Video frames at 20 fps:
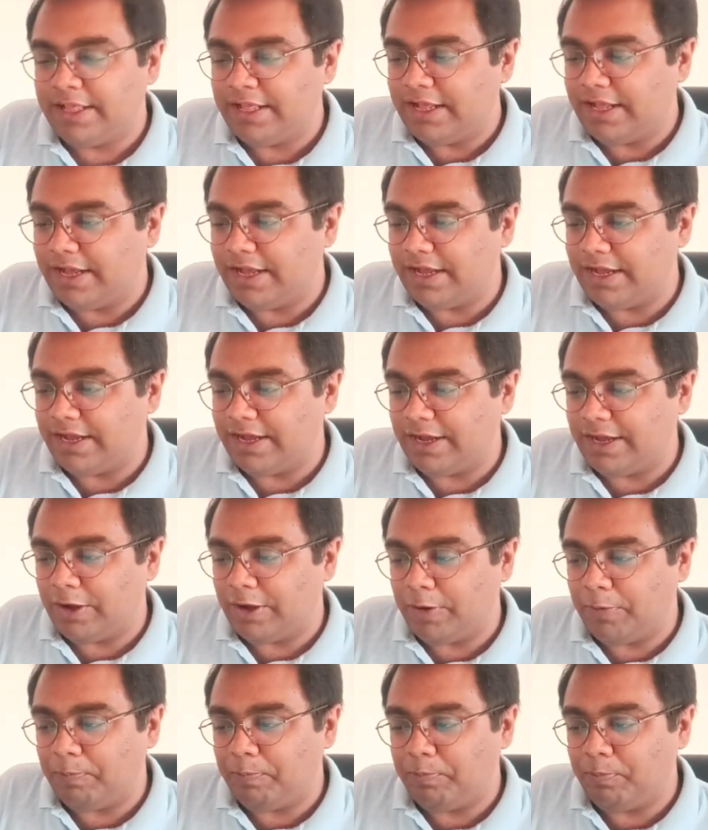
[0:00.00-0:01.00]

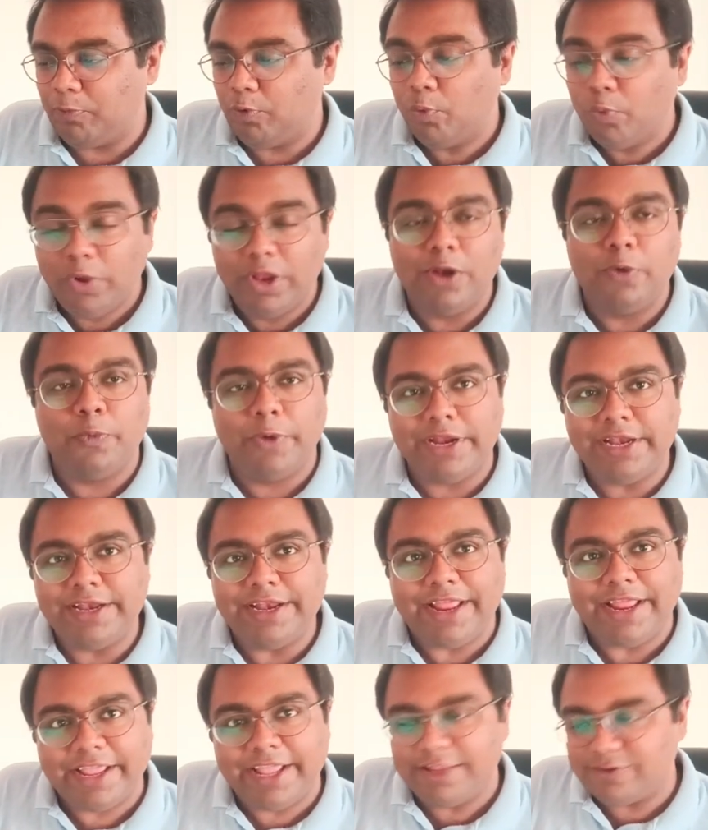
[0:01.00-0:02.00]
will win
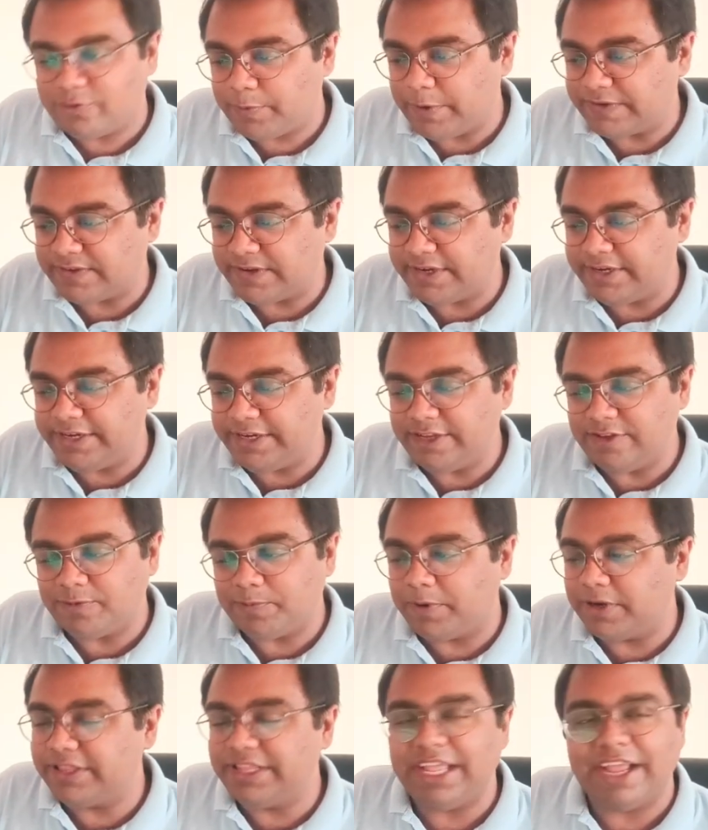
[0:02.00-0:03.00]
against West Indies,
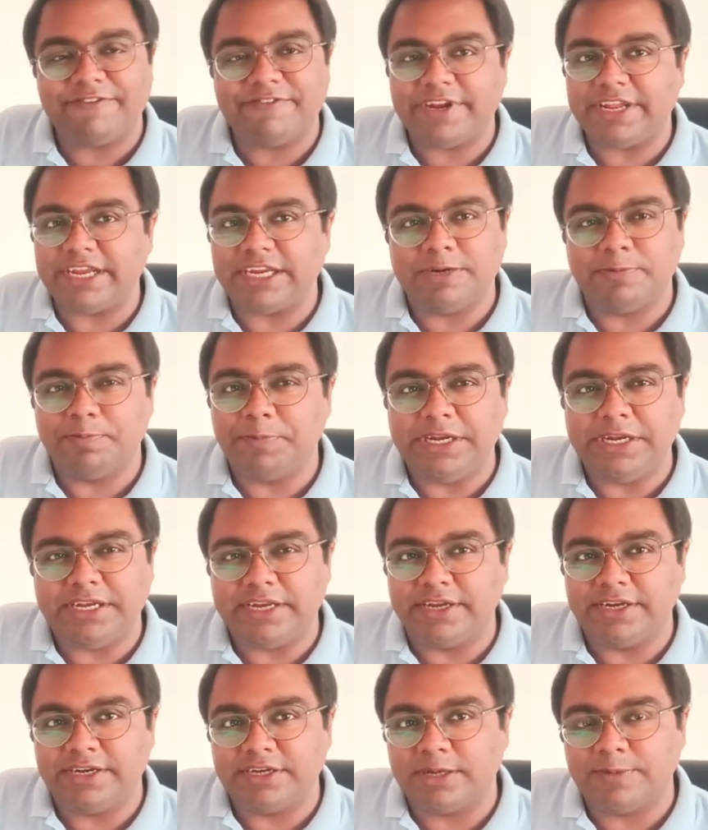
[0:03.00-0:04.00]
but they have taken a beating
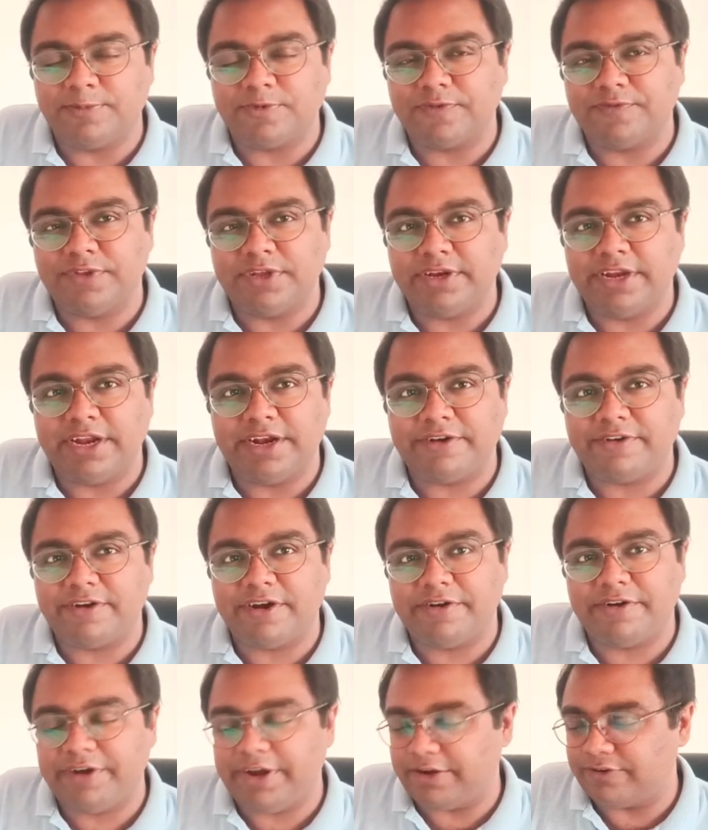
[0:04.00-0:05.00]
in terms of their net run
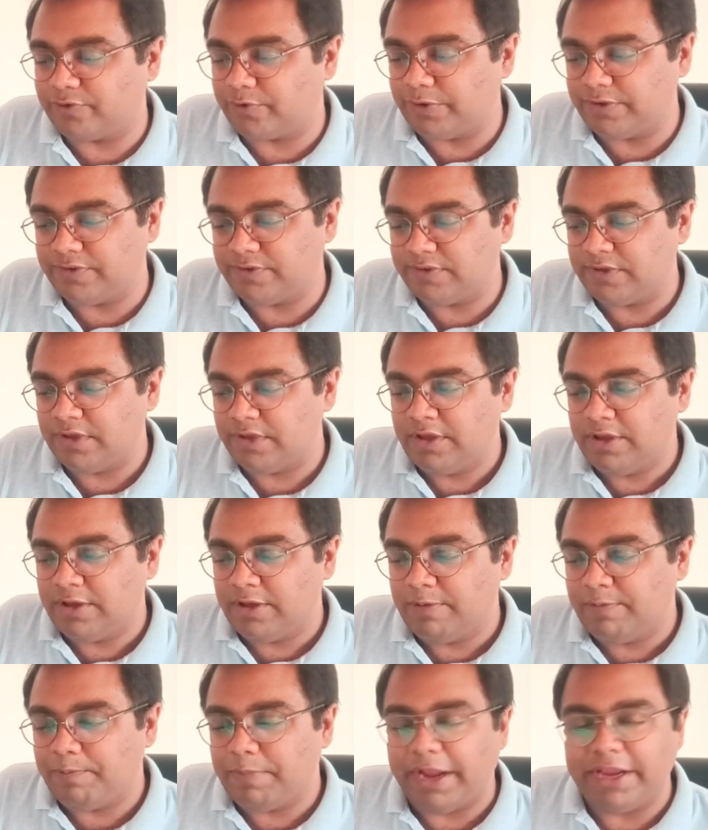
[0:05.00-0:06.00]
rate. So it's
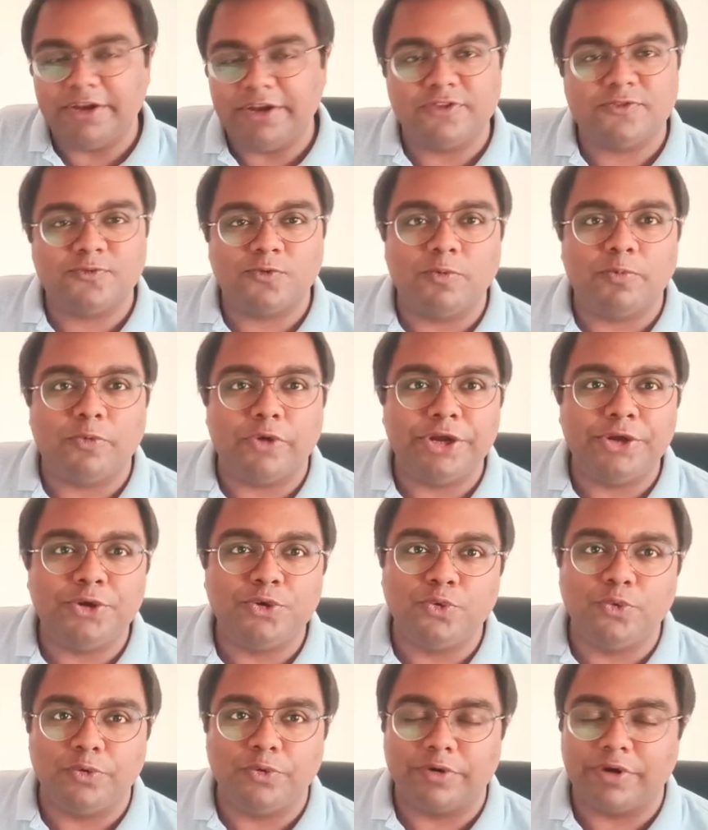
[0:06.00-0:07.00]
minus
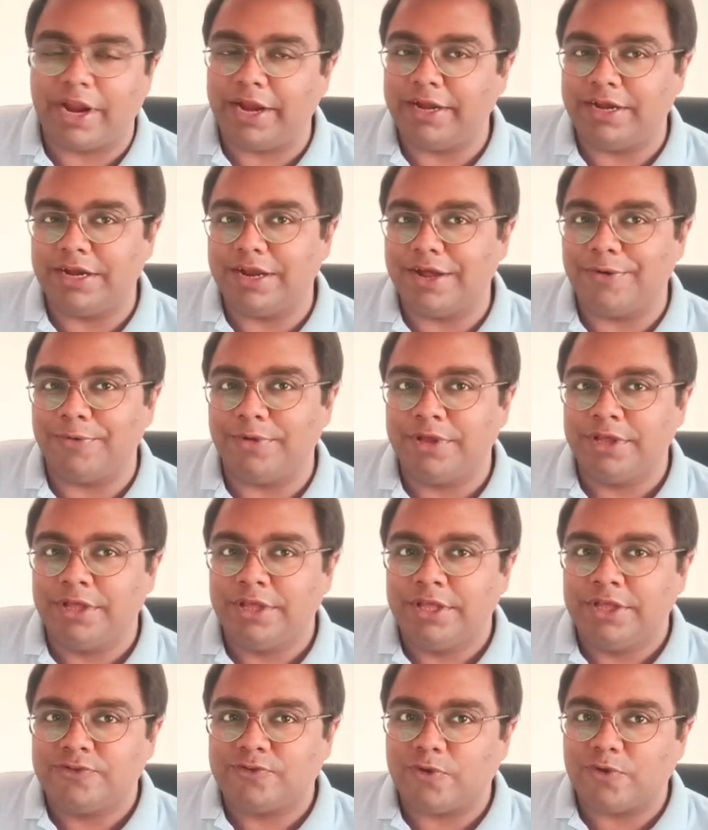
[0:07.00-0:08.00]
4.2 right now.
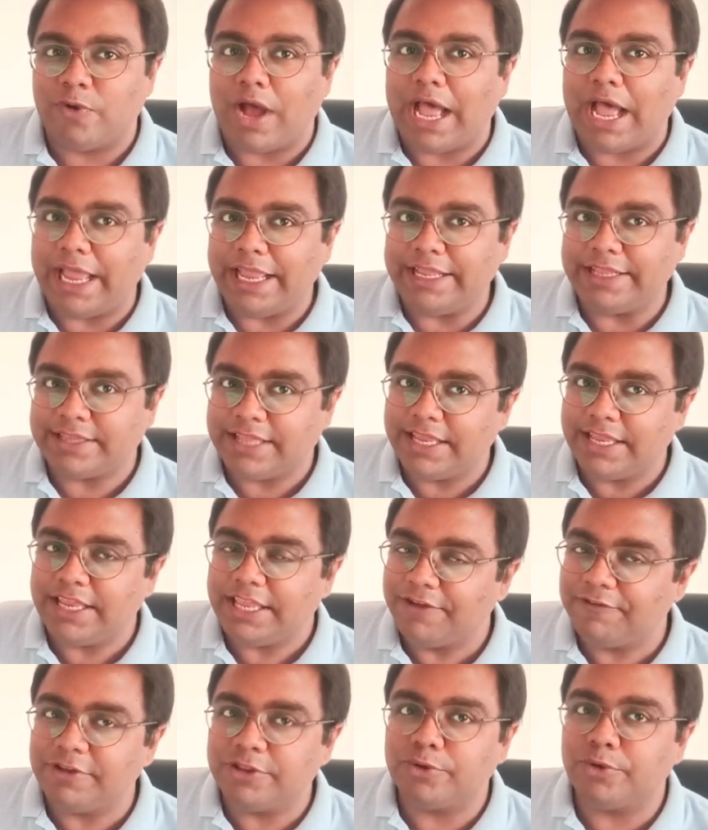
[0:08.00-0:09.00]
So I think
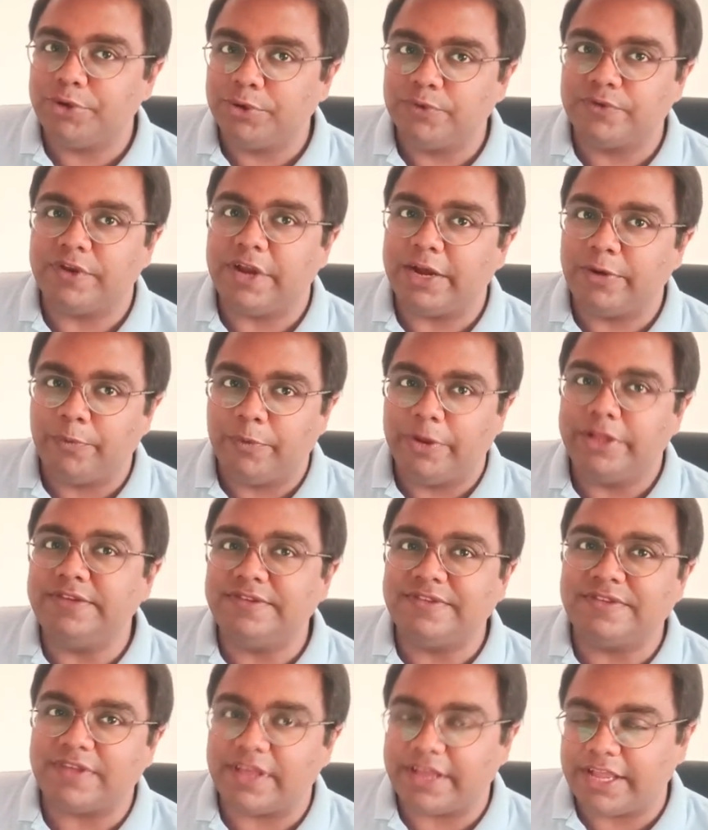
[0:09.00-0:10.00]
even though New Zealand
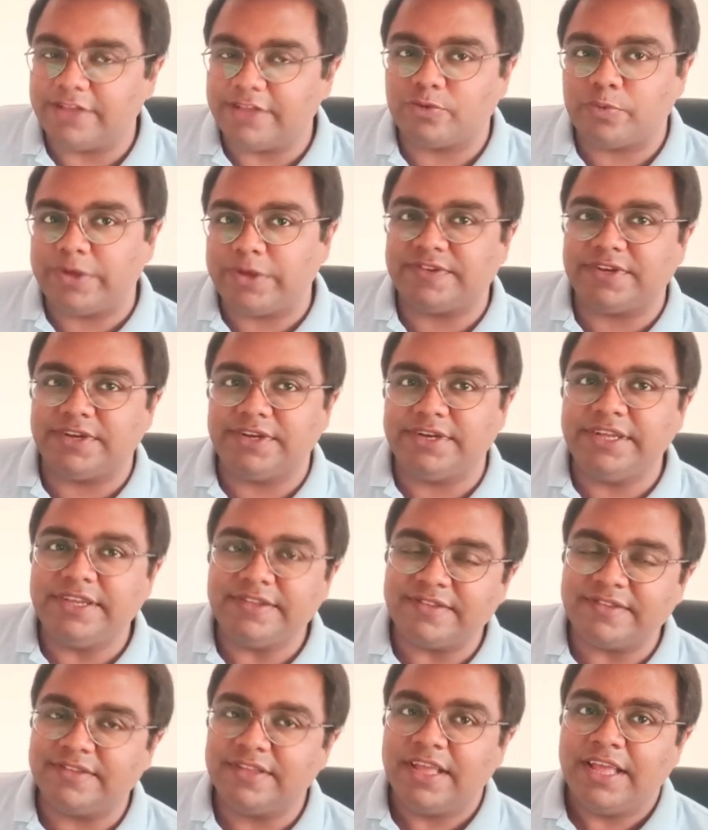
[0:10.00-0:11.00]
wins against West
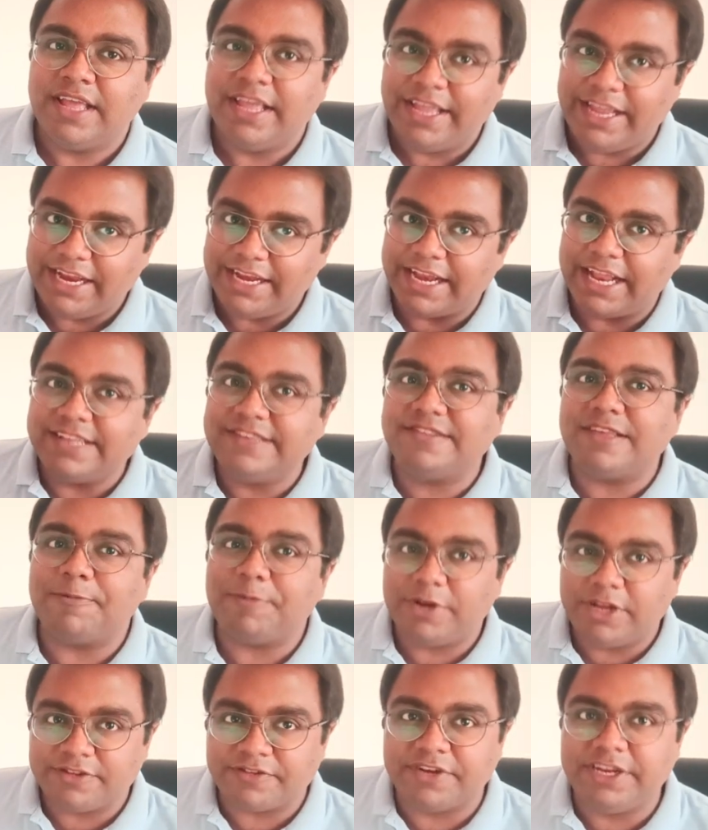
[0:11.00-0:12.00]
Indies, it ends up
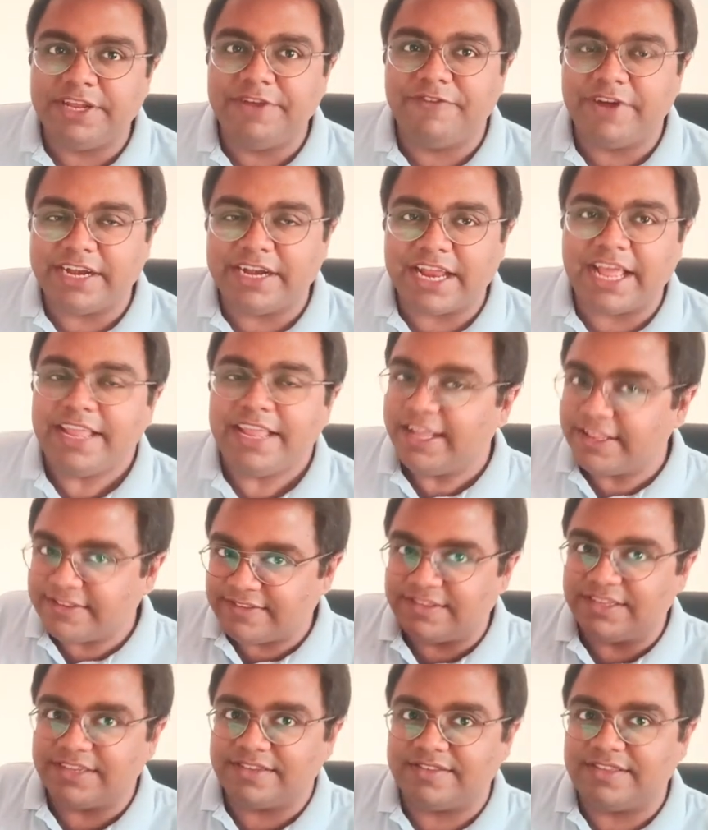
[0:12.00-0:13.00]
in a three-way tie at
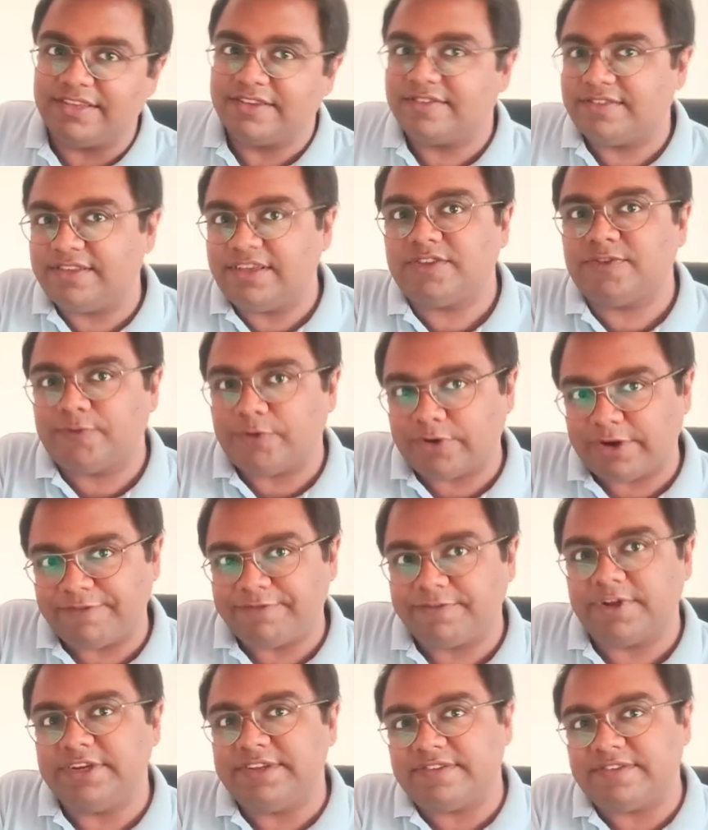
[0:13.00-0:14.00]
6-6-6 for
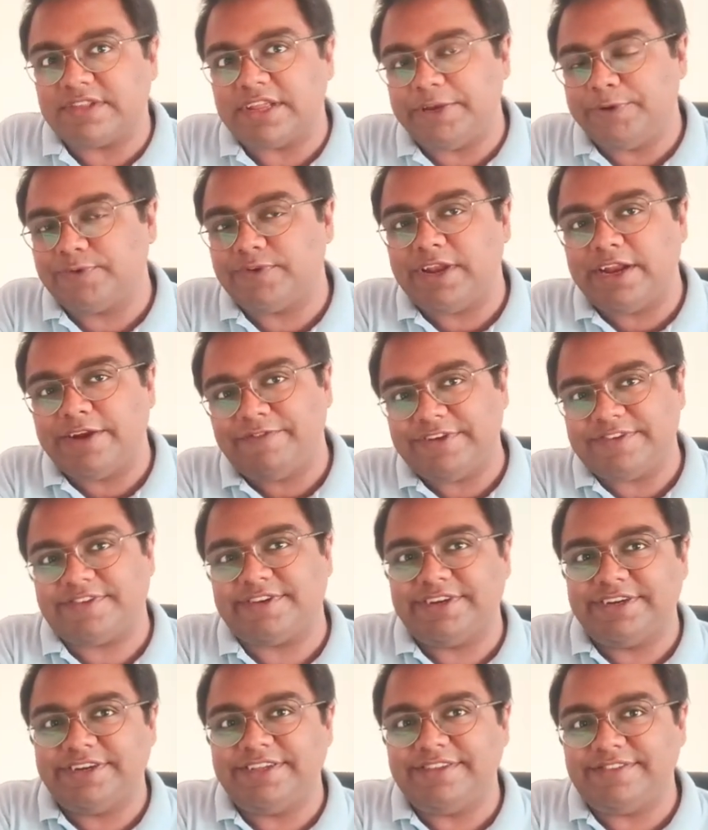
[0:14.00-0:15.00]
Afghanistan, New Zealand, West
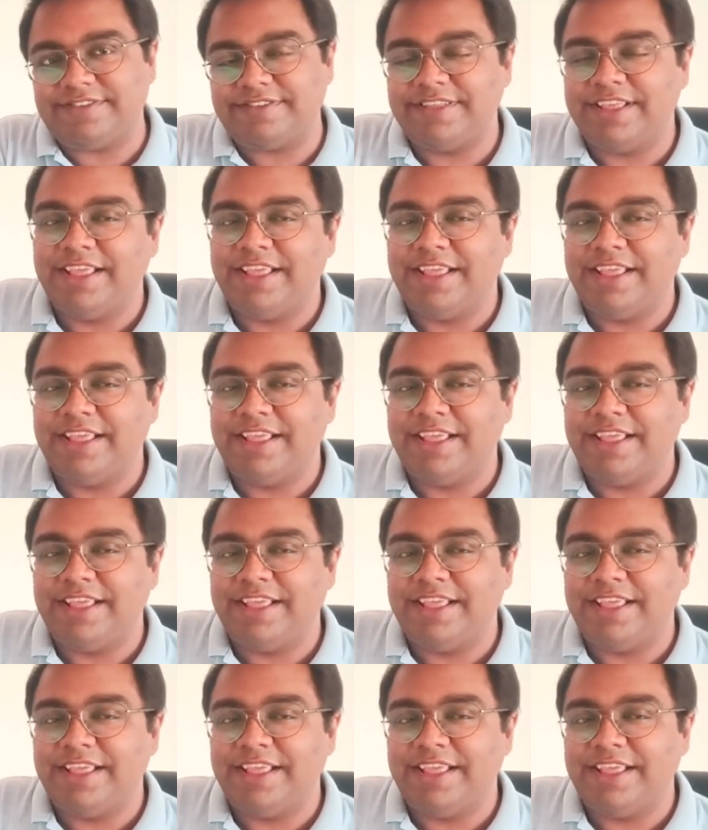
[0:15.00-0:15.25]
Indies.